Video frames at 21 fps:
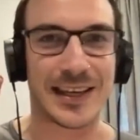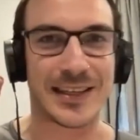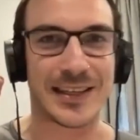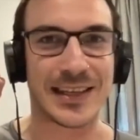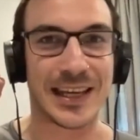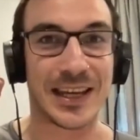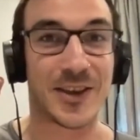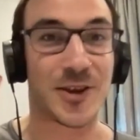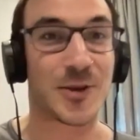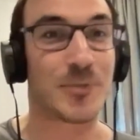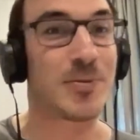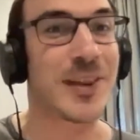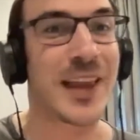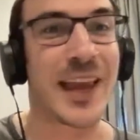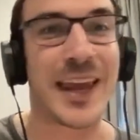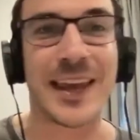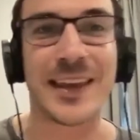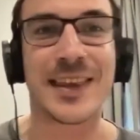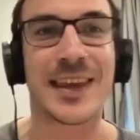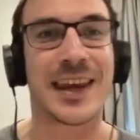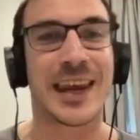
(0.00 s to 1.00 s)
either
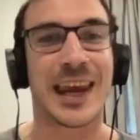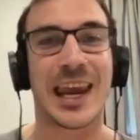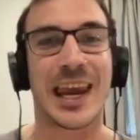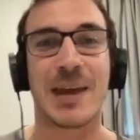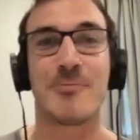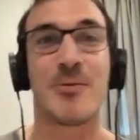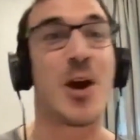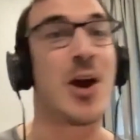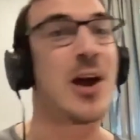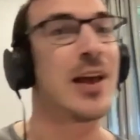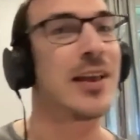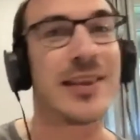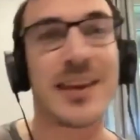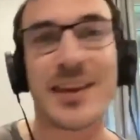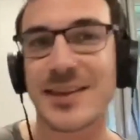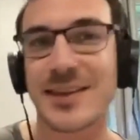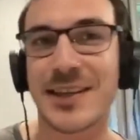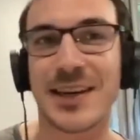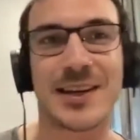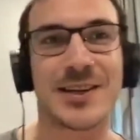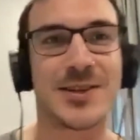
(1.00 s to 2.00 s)
playing the game,
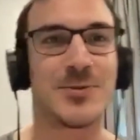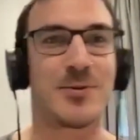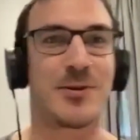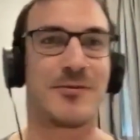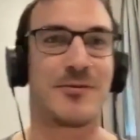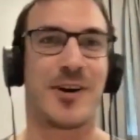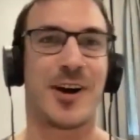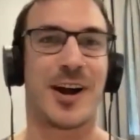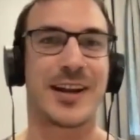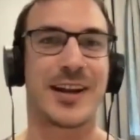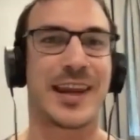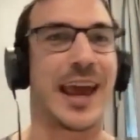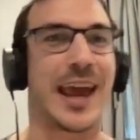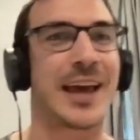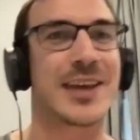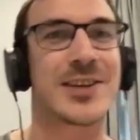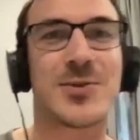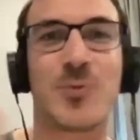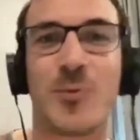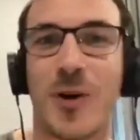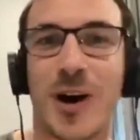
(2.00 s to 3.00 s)
listening to a
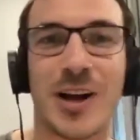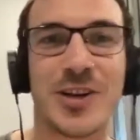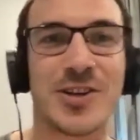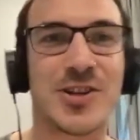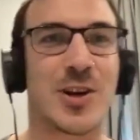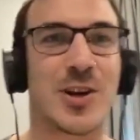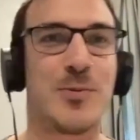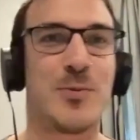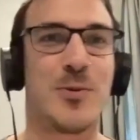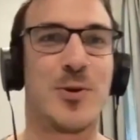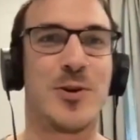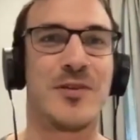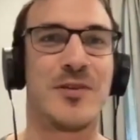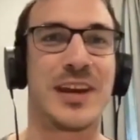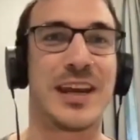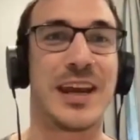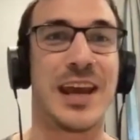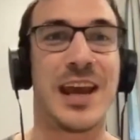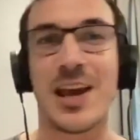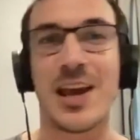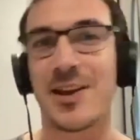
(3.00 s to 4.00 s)
podcast, watching a
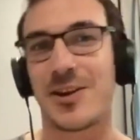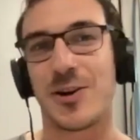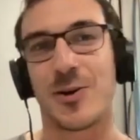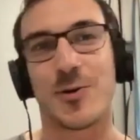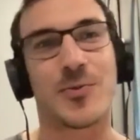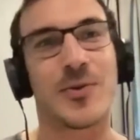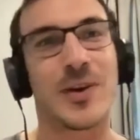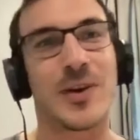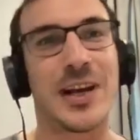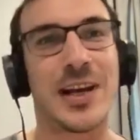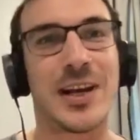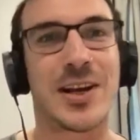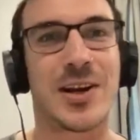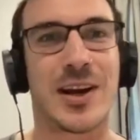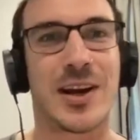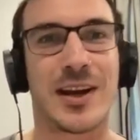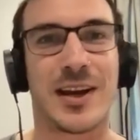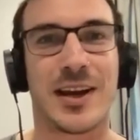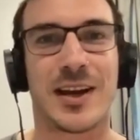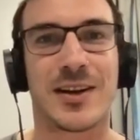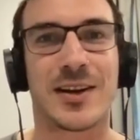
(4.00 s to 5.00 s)
movie, you know, reading,
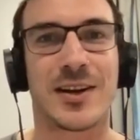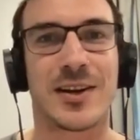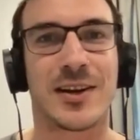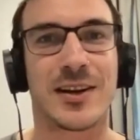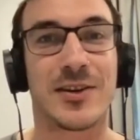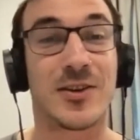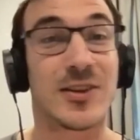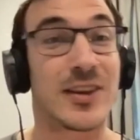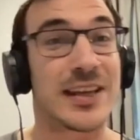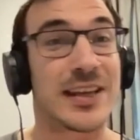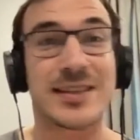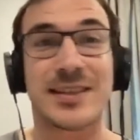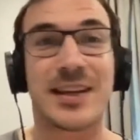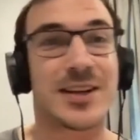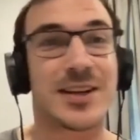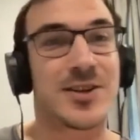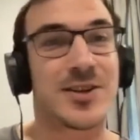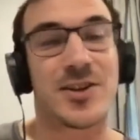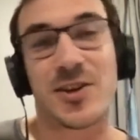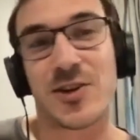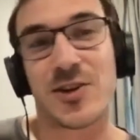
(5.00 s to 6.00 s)
listening
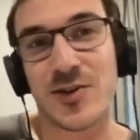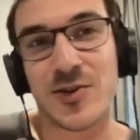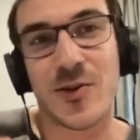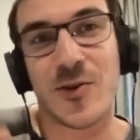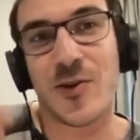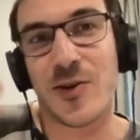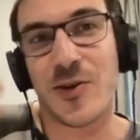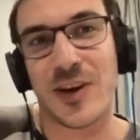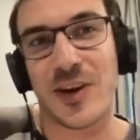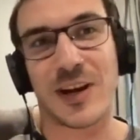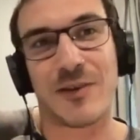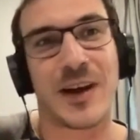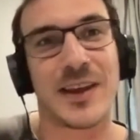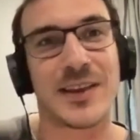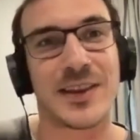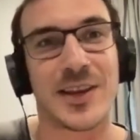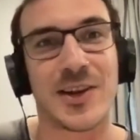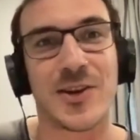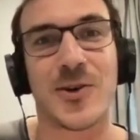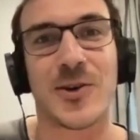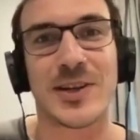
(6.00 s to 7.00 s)
to the story, right,
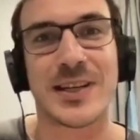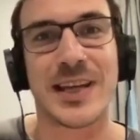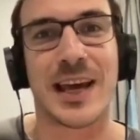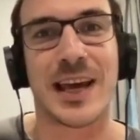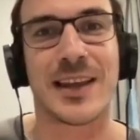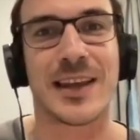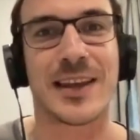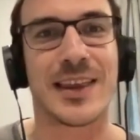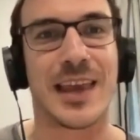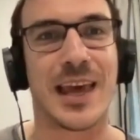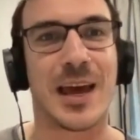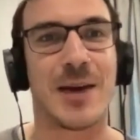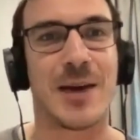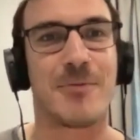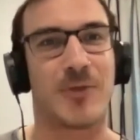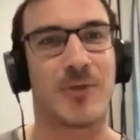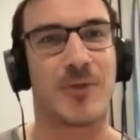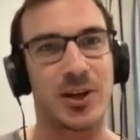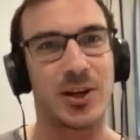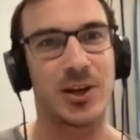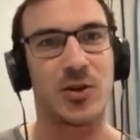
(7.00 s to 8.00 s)
that you're telling them,
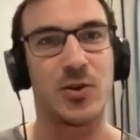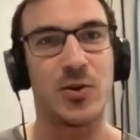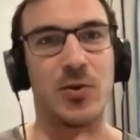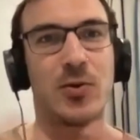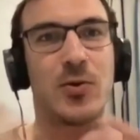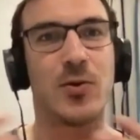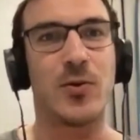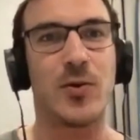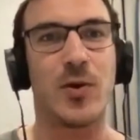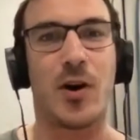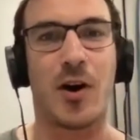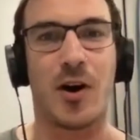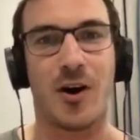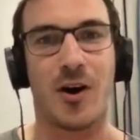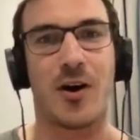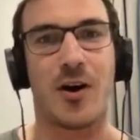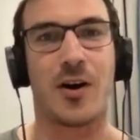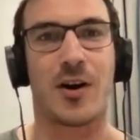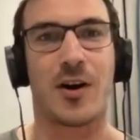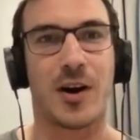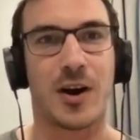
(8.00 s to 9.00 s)
right? You
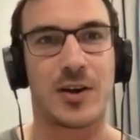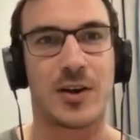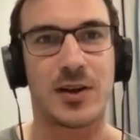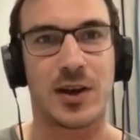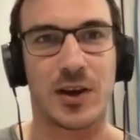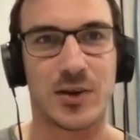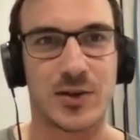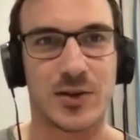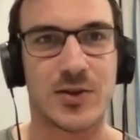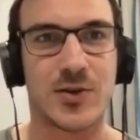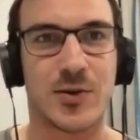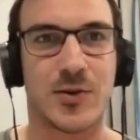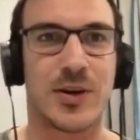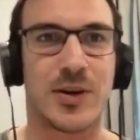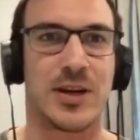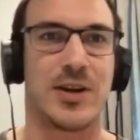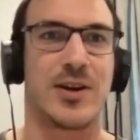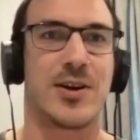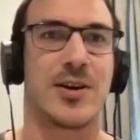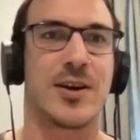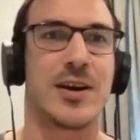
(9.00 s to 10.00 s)
are a
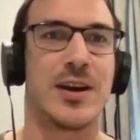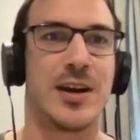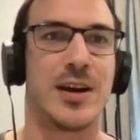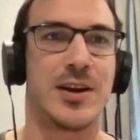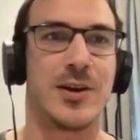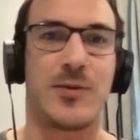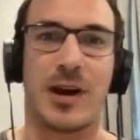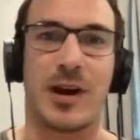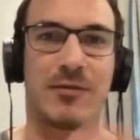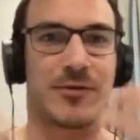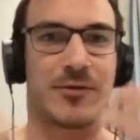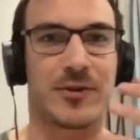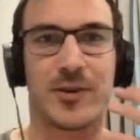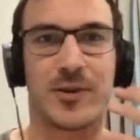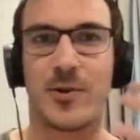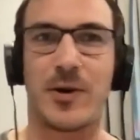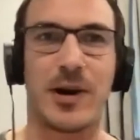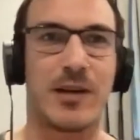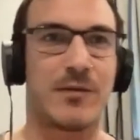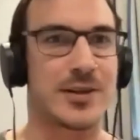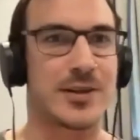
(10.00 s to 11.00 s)
storyer.
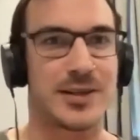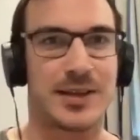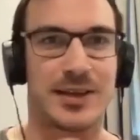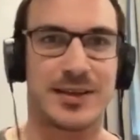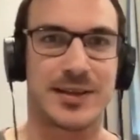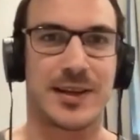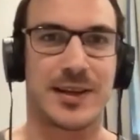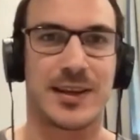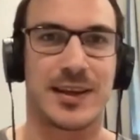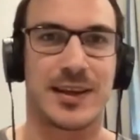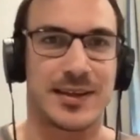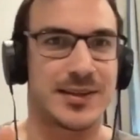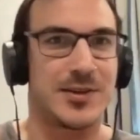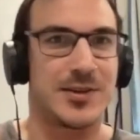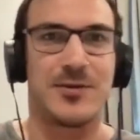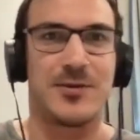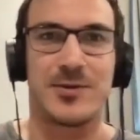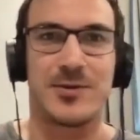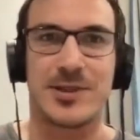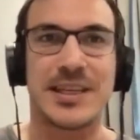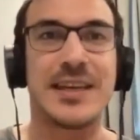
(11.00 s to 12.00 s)
Whoever is listening to this,
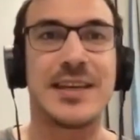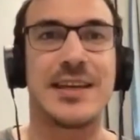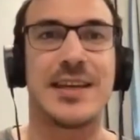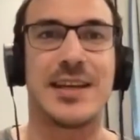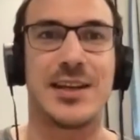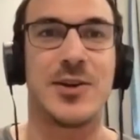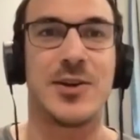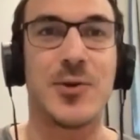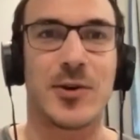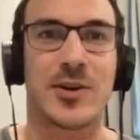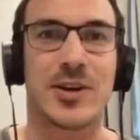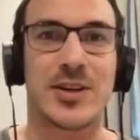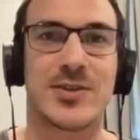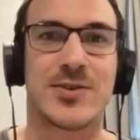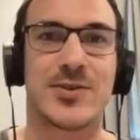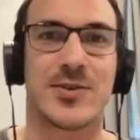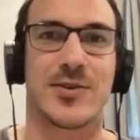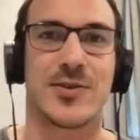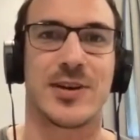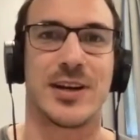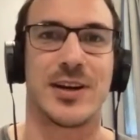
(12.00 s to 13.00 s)
you, Cindy, you are a
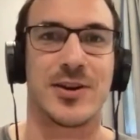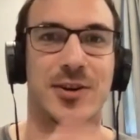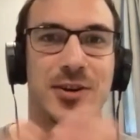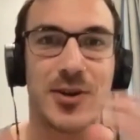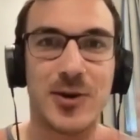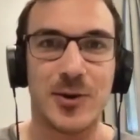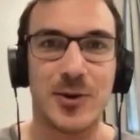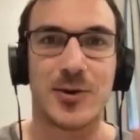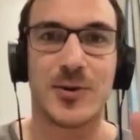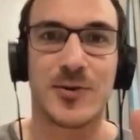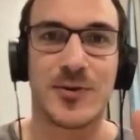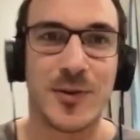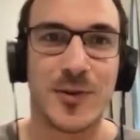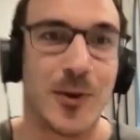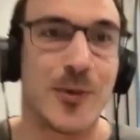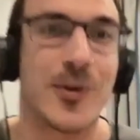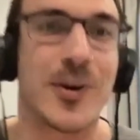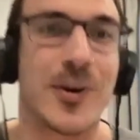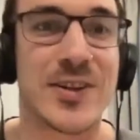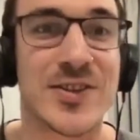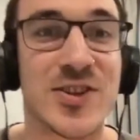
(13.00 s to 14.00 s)
storyer. You,
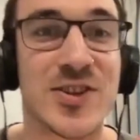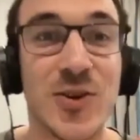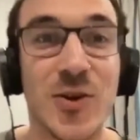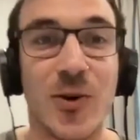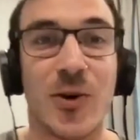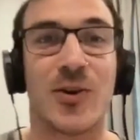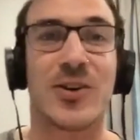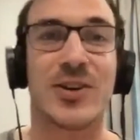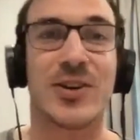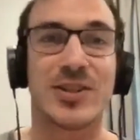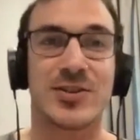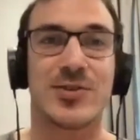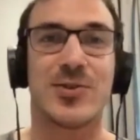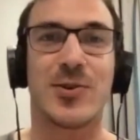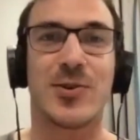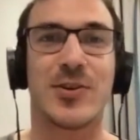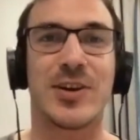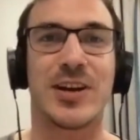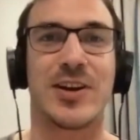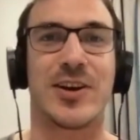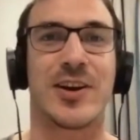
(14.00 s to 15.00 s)
Florence, you are a
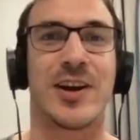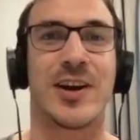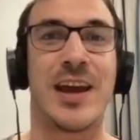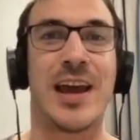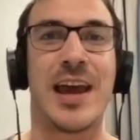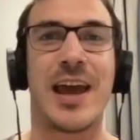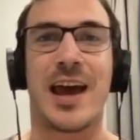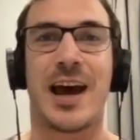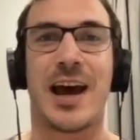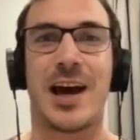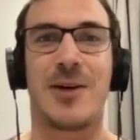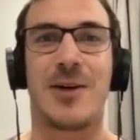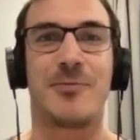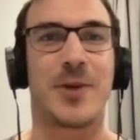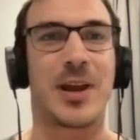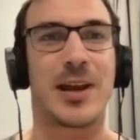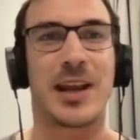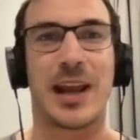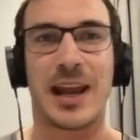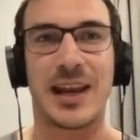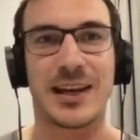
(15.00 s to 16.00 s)
storyer.
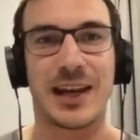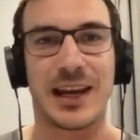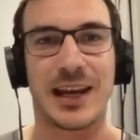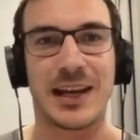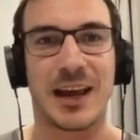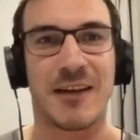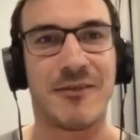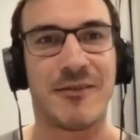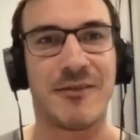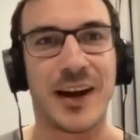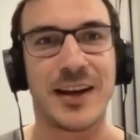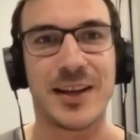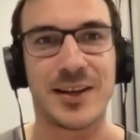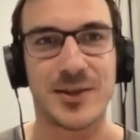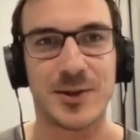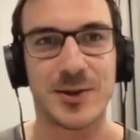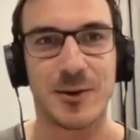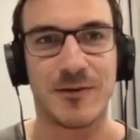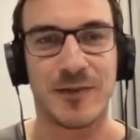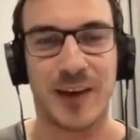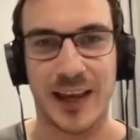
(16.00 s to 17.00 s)
And I find it
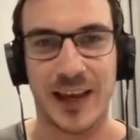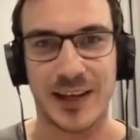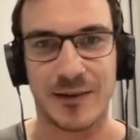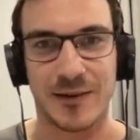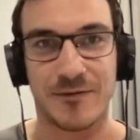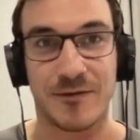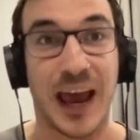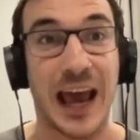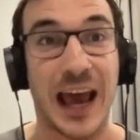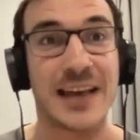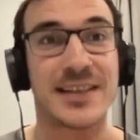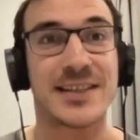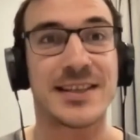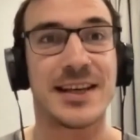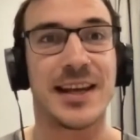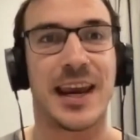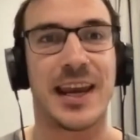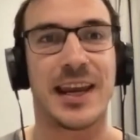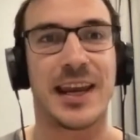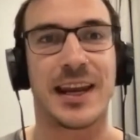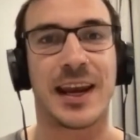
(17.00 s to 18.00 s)
so
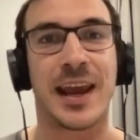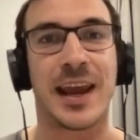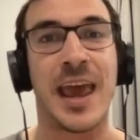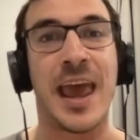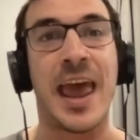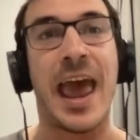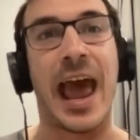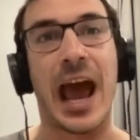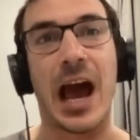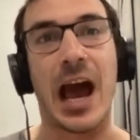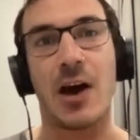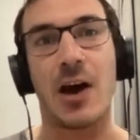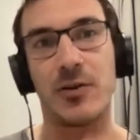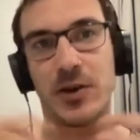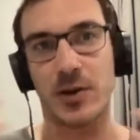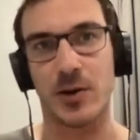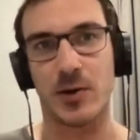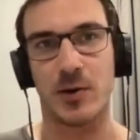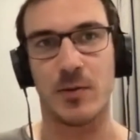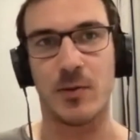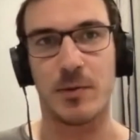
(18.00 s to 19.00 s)
fascinating how we
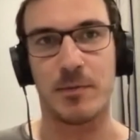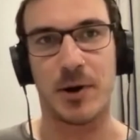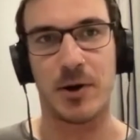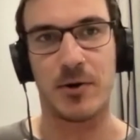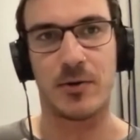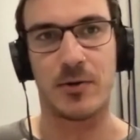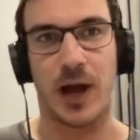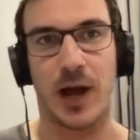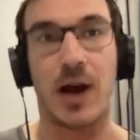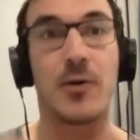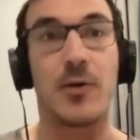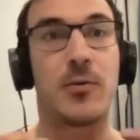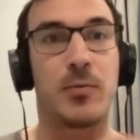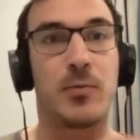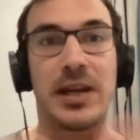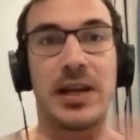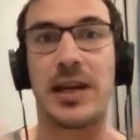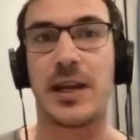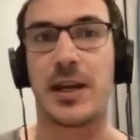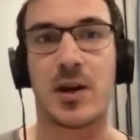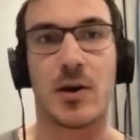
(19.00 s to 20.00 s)

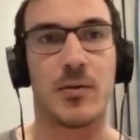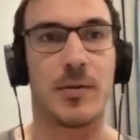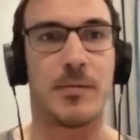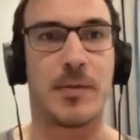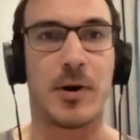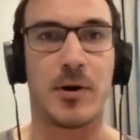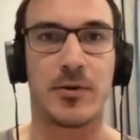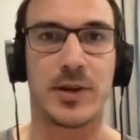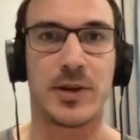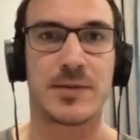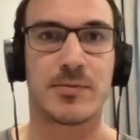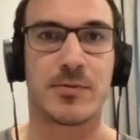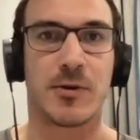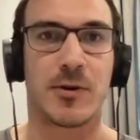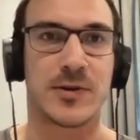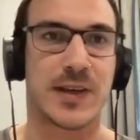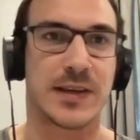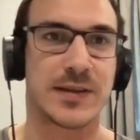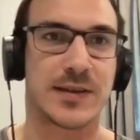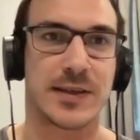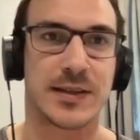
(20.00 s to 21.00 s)
go about these
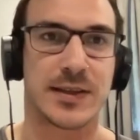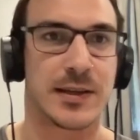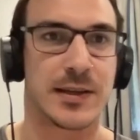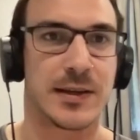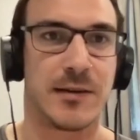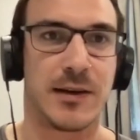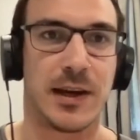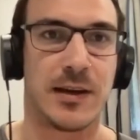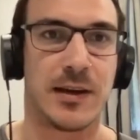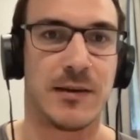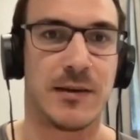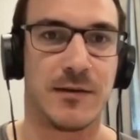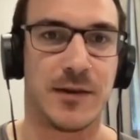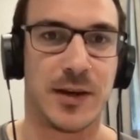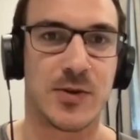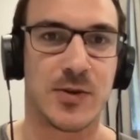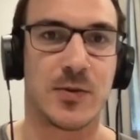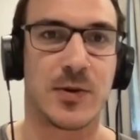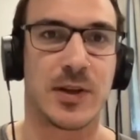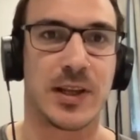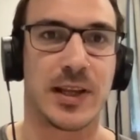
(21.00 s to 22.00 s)
processes
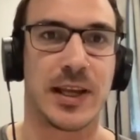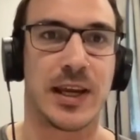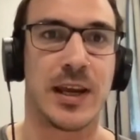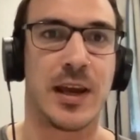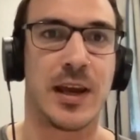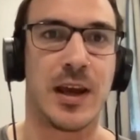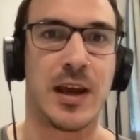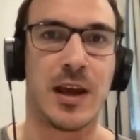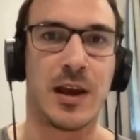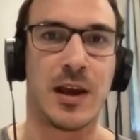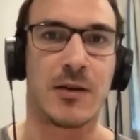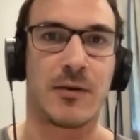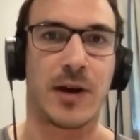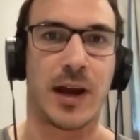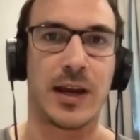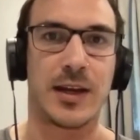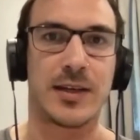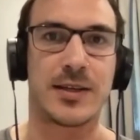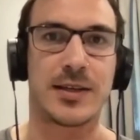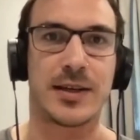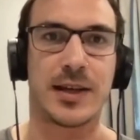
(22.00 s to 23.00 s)
individually,
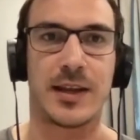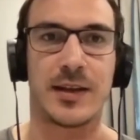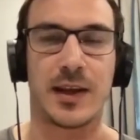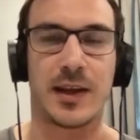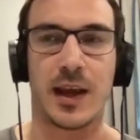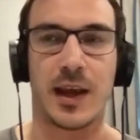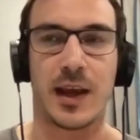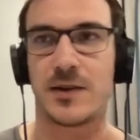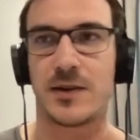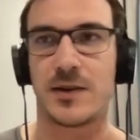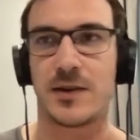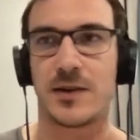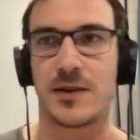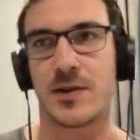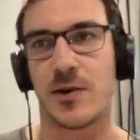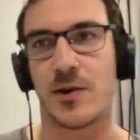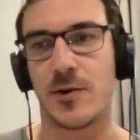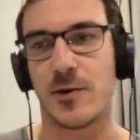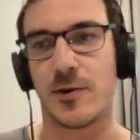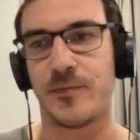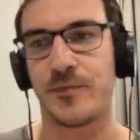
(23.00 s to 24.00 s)
right? And
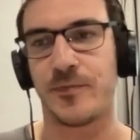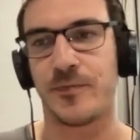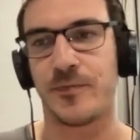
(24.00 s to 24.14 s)
so